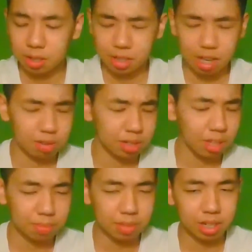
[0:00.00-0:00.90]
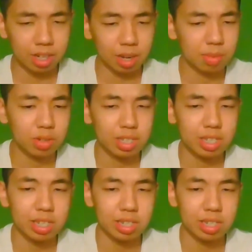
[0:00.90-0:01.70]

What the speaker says: the community,